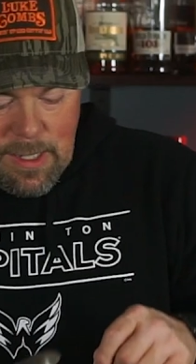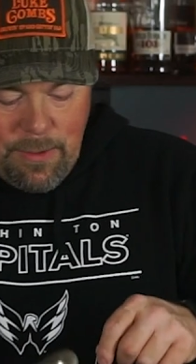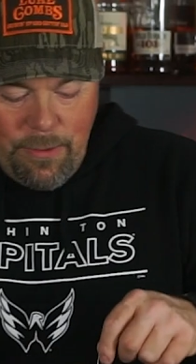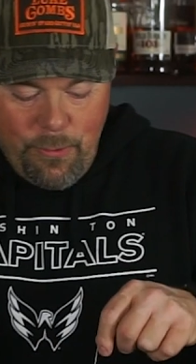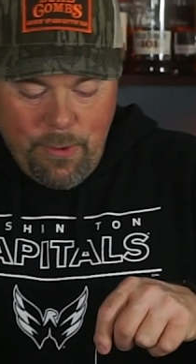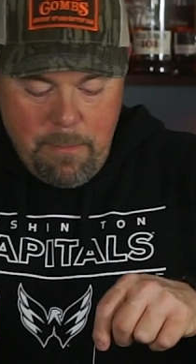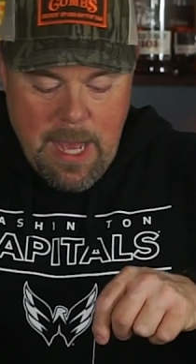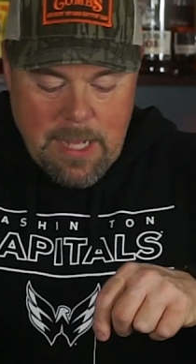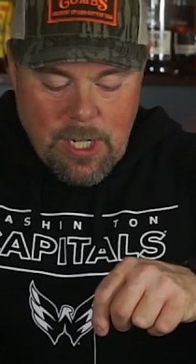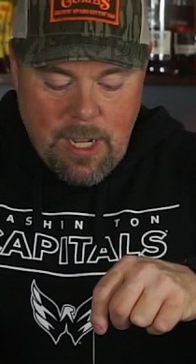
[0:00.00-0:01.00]
And through the
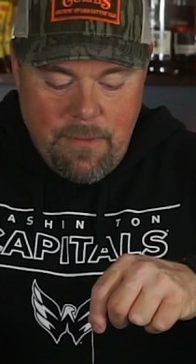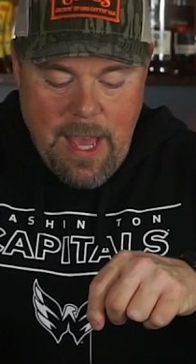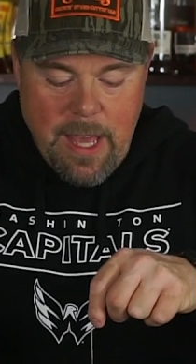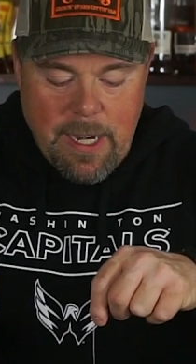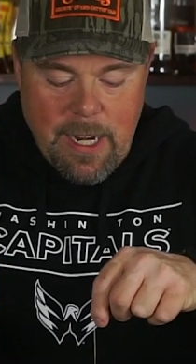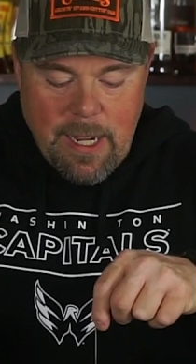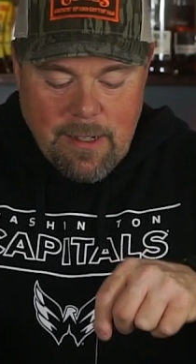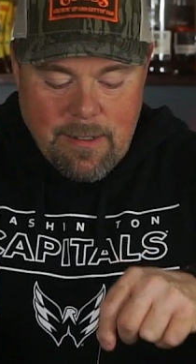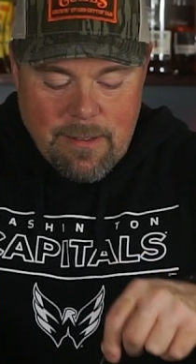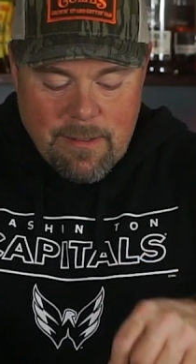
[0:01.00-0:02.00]
magic of
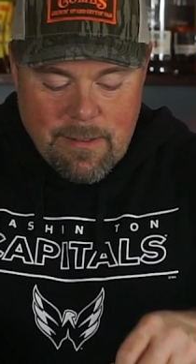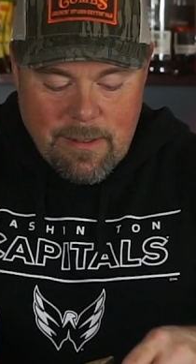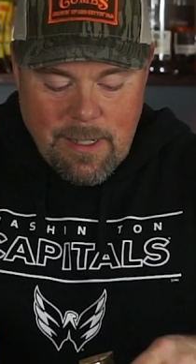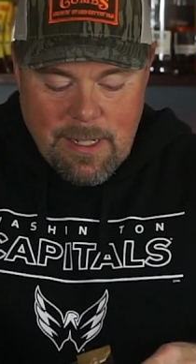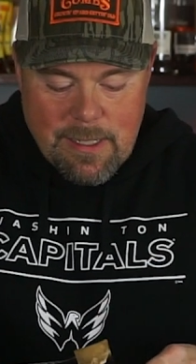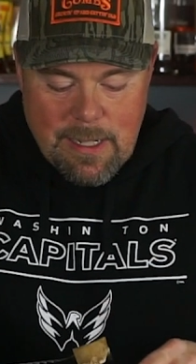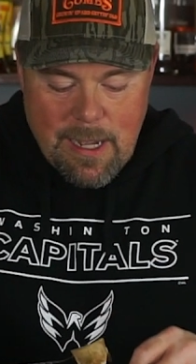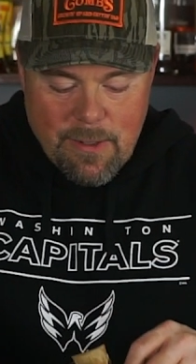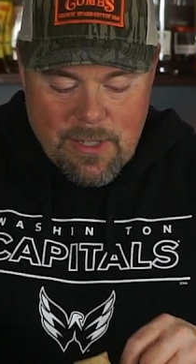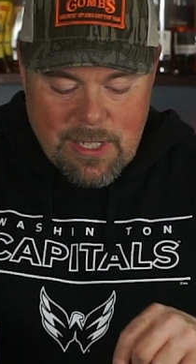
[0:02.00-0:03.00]
editing, it is
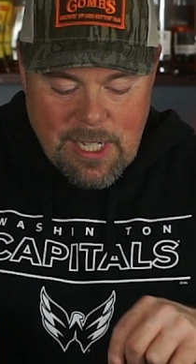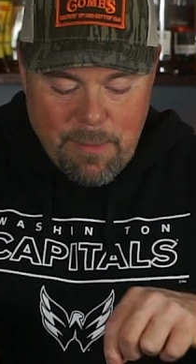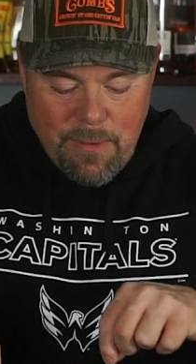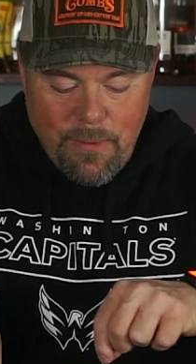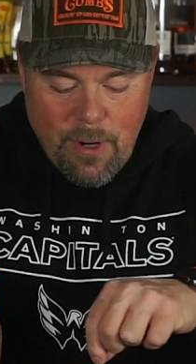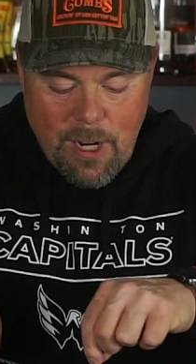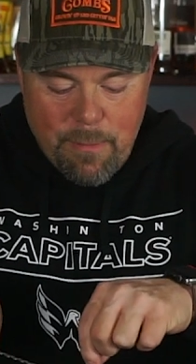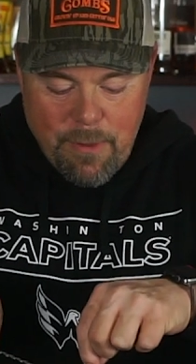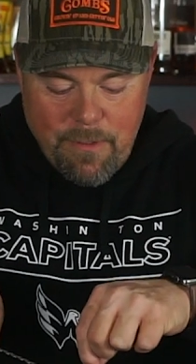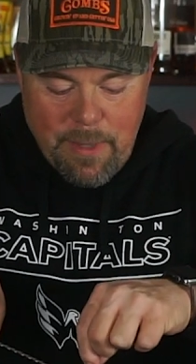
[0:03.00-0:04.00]
now steeped for a
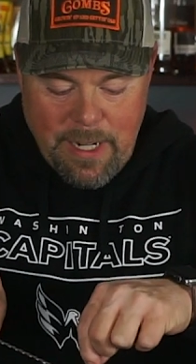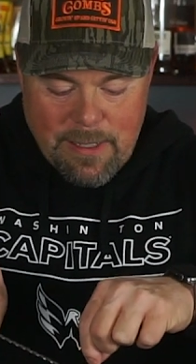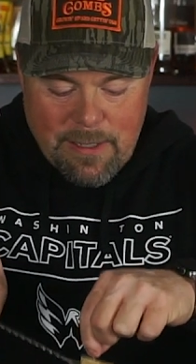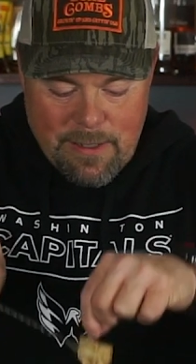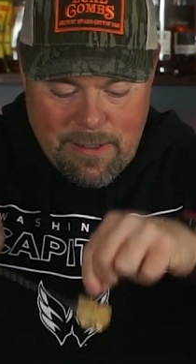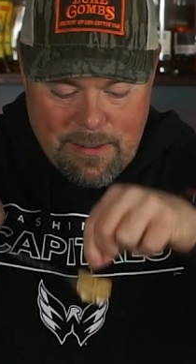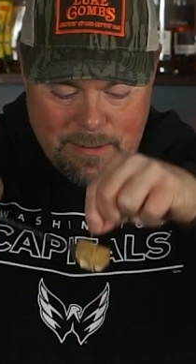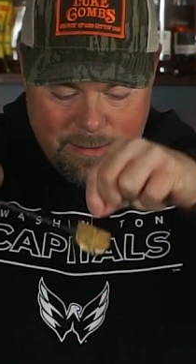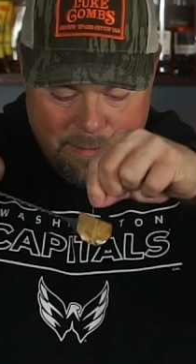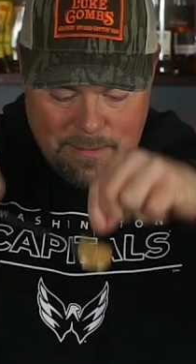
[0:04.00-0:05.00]
couple of minutes.
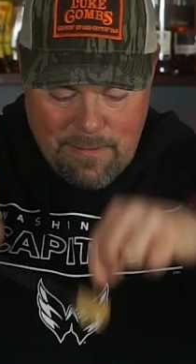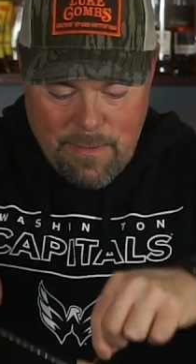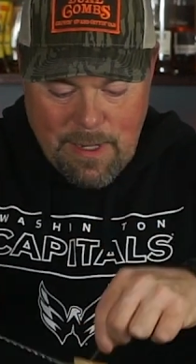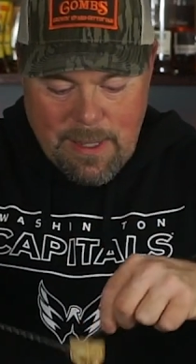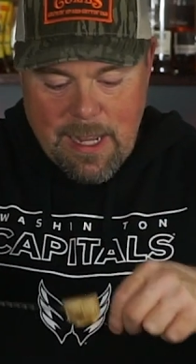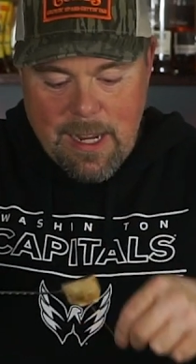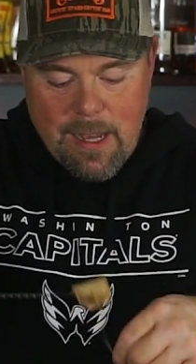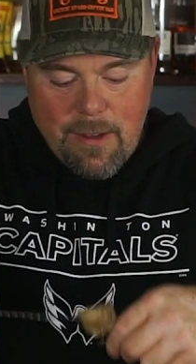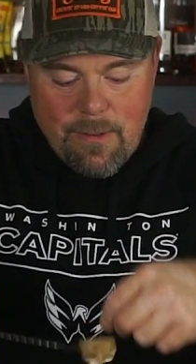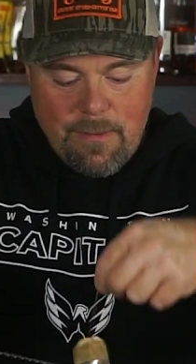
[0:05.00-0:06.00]
Bring that
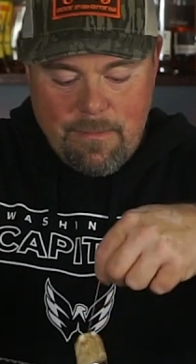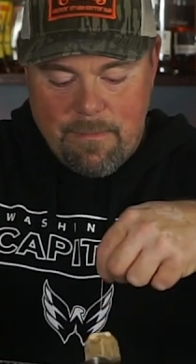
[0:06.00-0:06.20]
out.